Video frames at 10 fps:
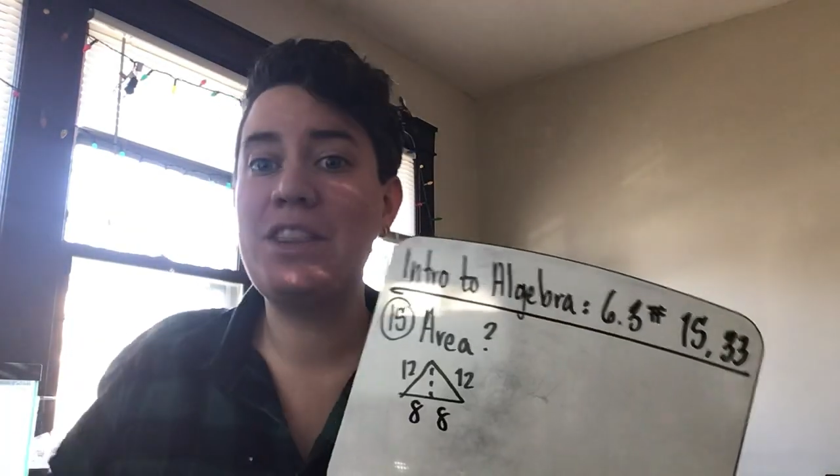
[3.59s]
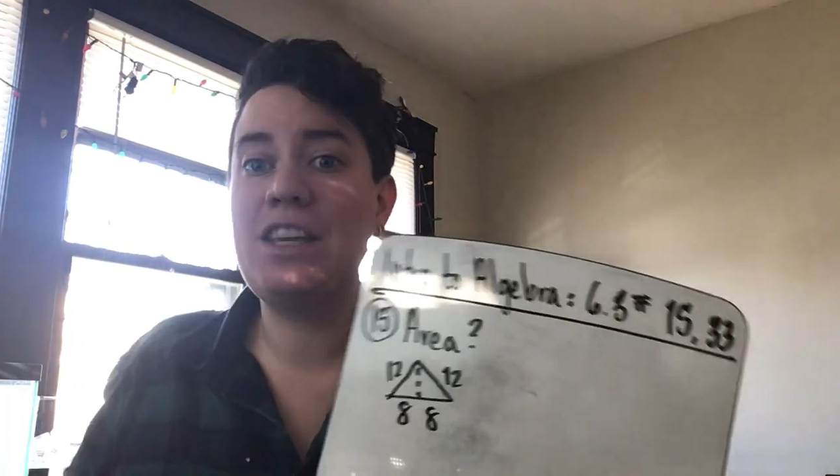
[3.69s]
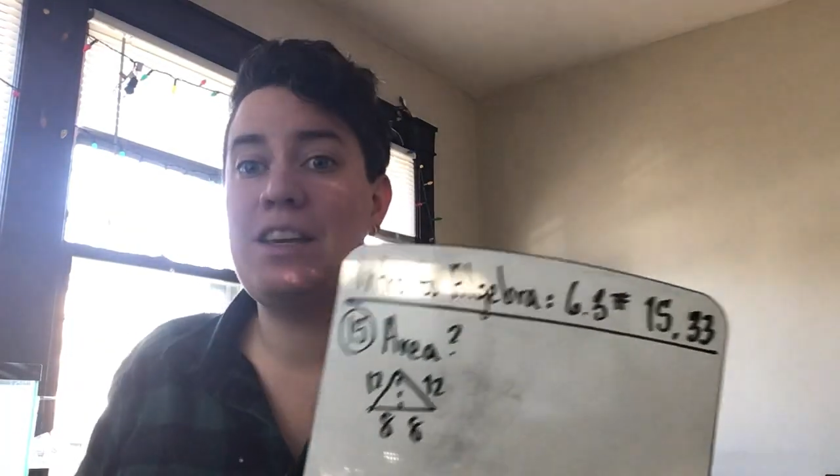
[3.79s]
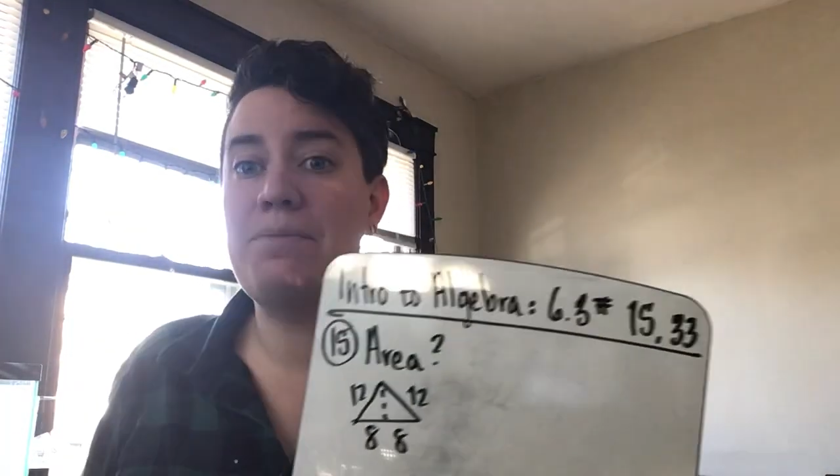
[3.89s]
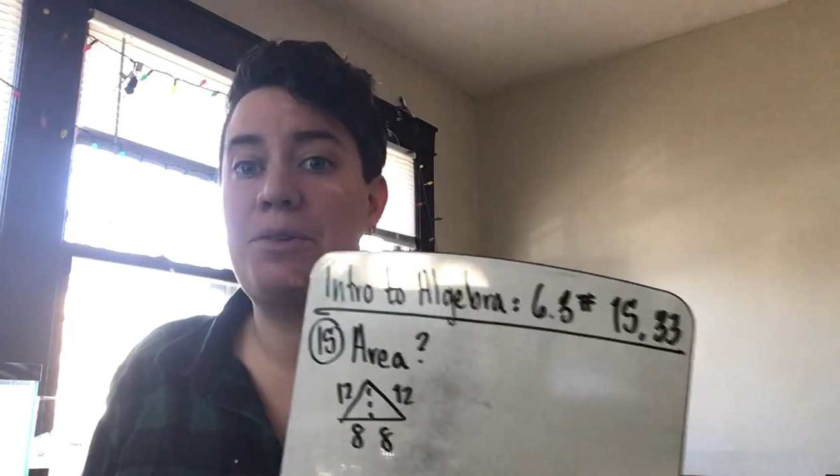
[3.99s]

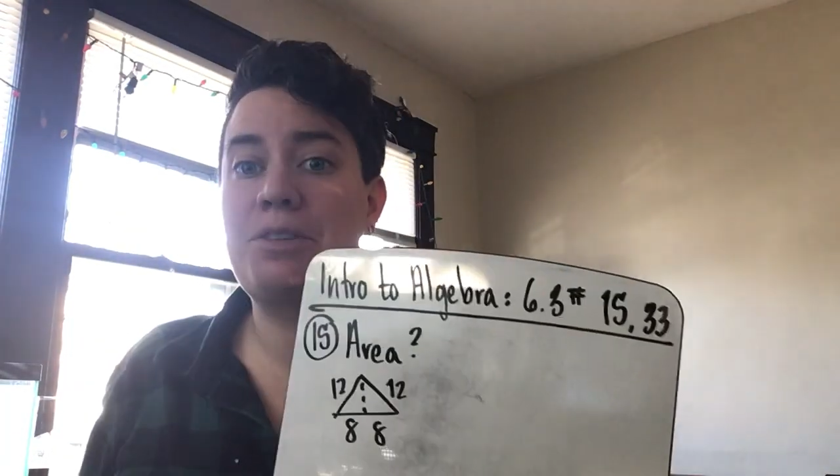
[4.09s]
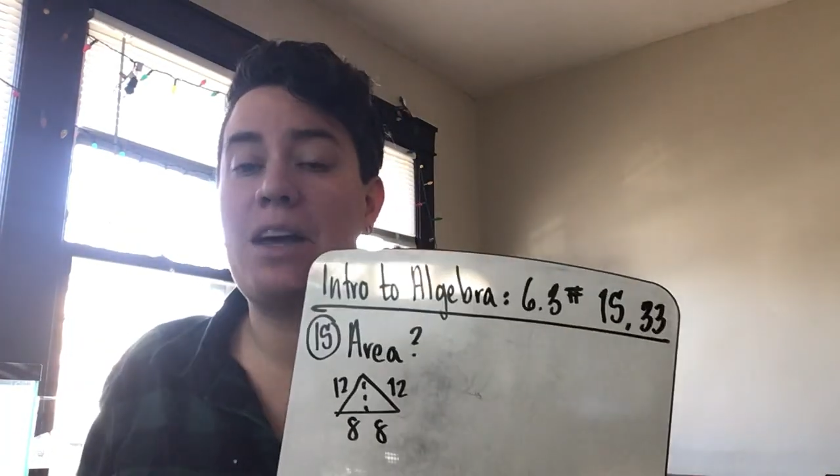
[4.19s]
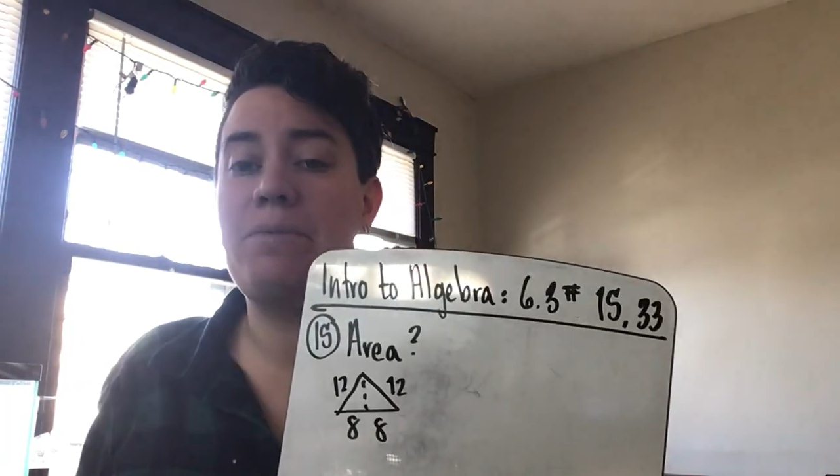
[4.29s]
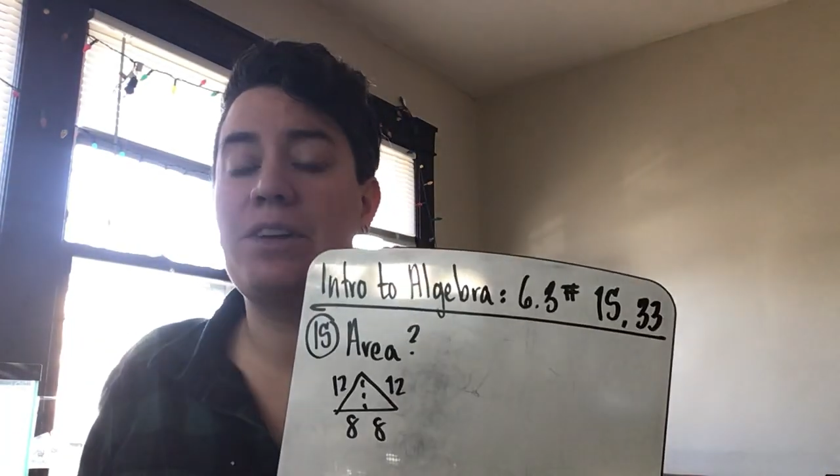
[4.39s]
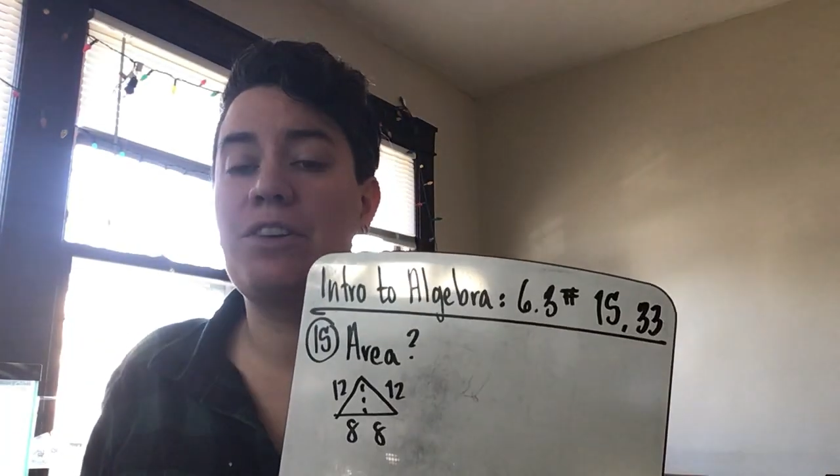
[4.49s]
the most
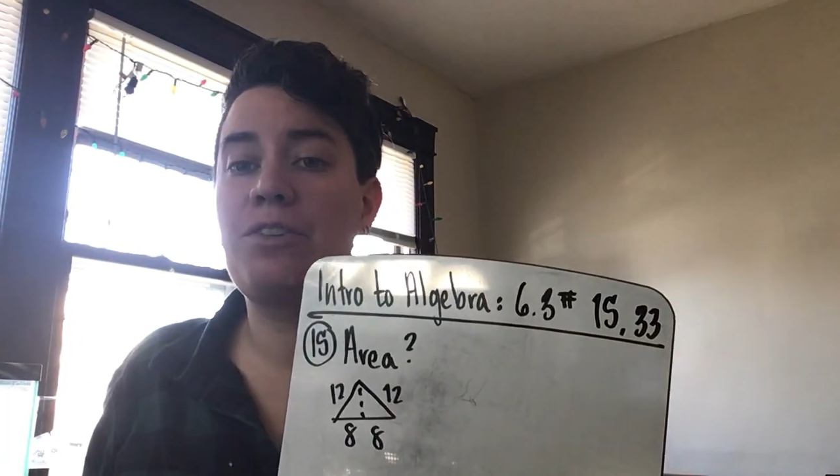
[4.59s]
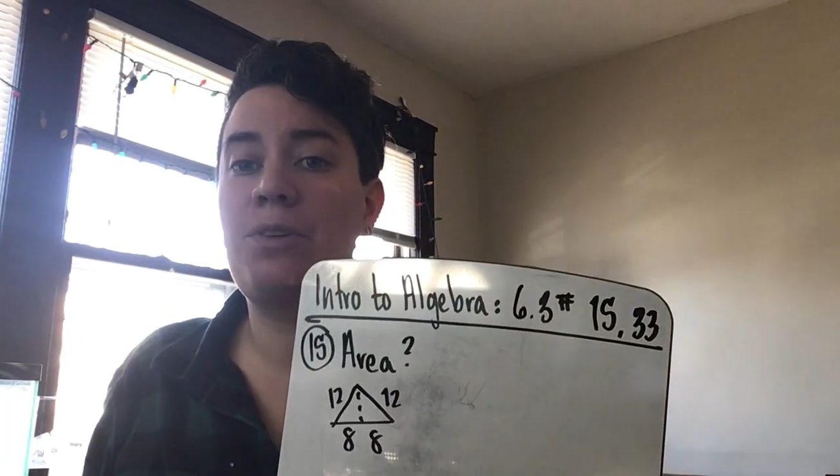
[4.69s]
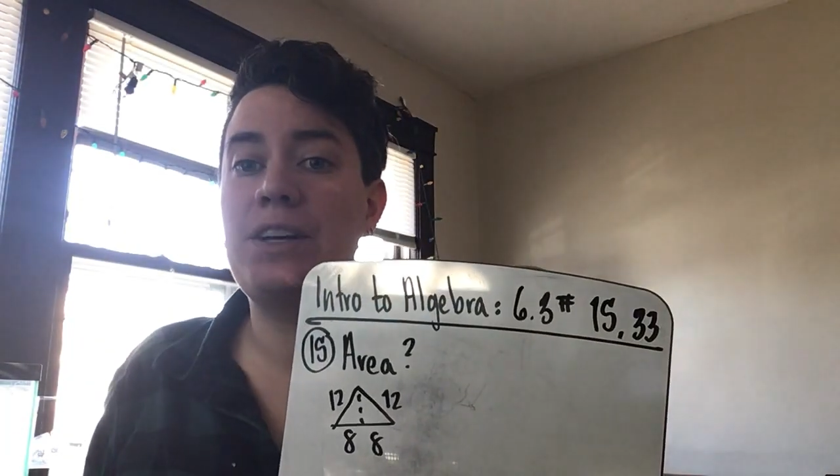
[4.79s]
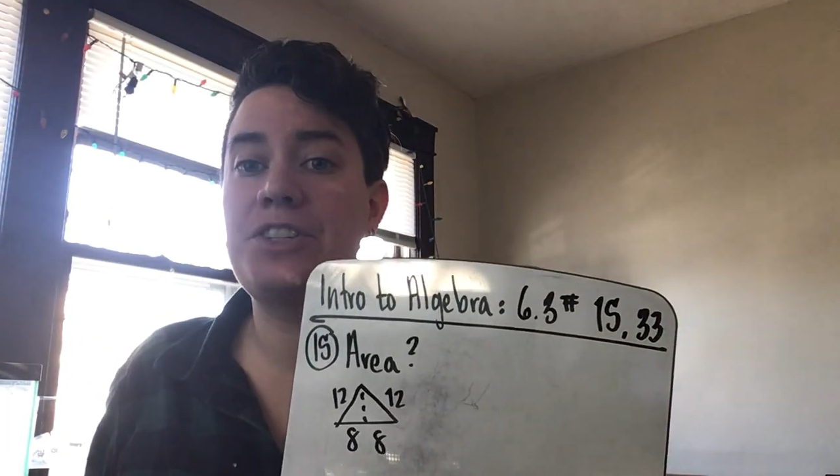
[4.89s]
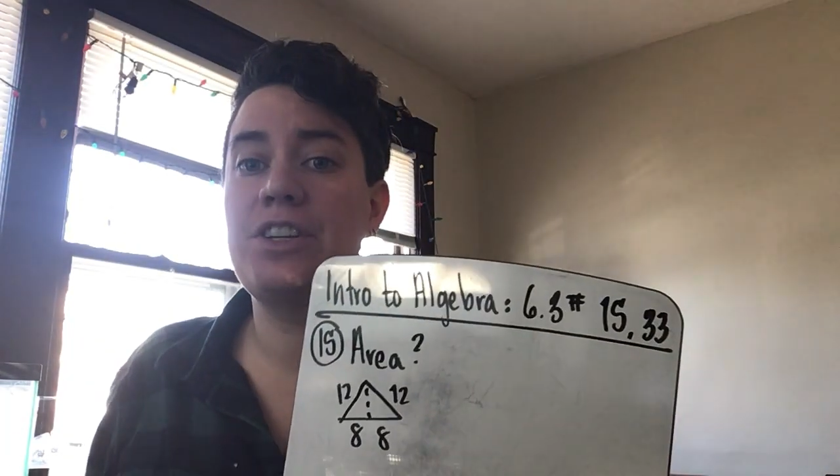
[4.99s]
common
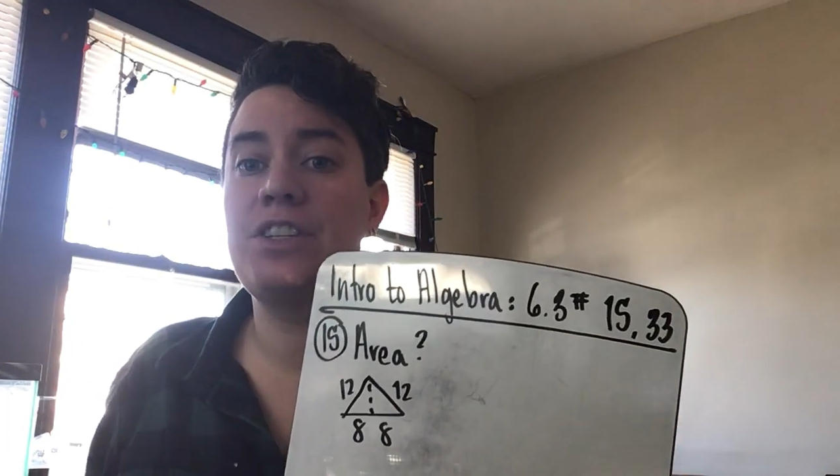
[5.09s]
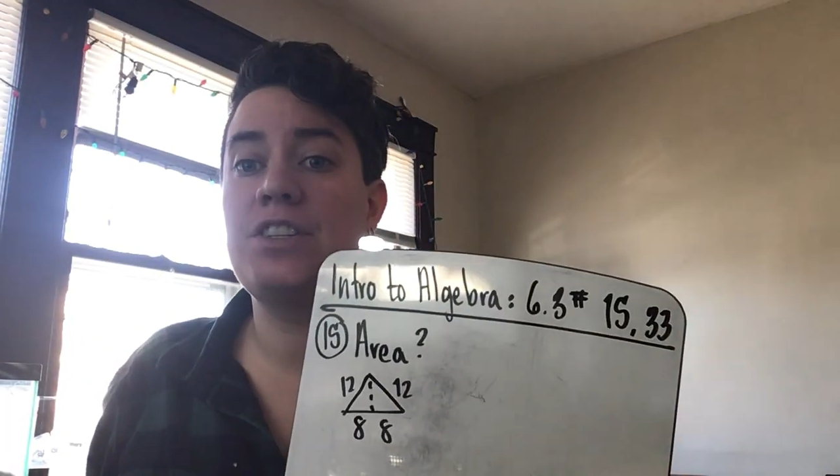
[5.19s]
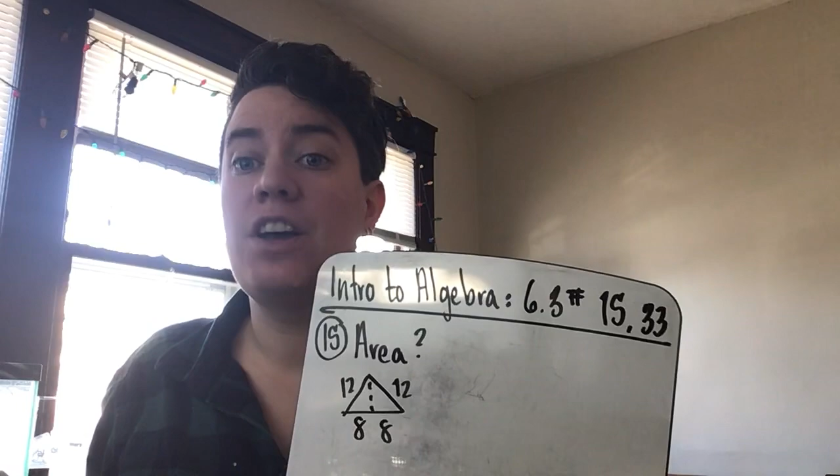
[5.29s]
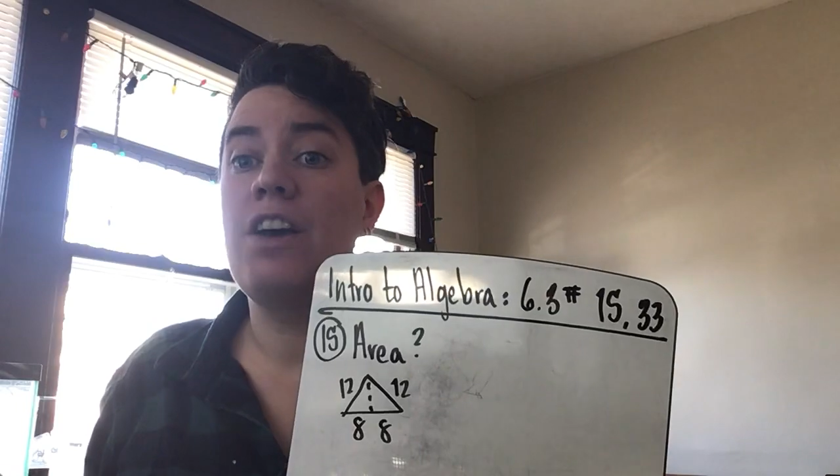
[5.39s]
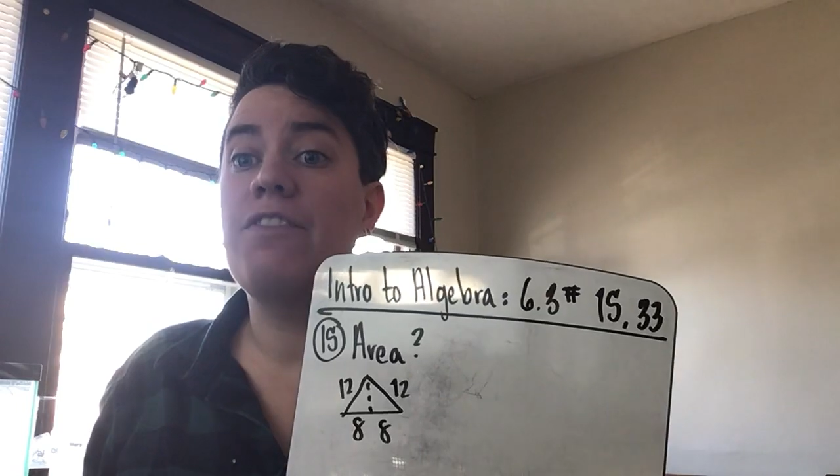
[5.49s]
questions